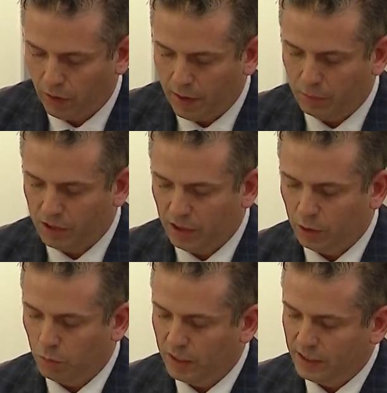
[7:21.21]
Graham
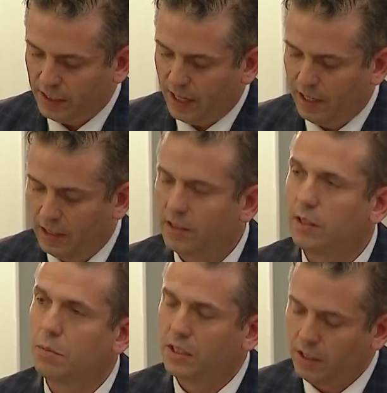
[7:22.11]
Steele, once said in a
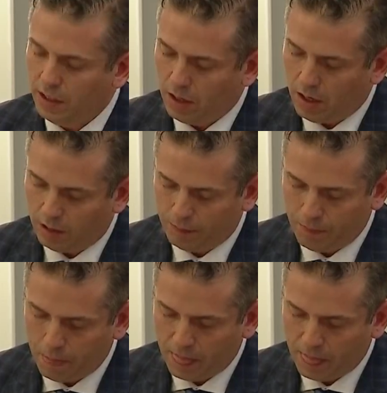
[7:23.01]
CBC column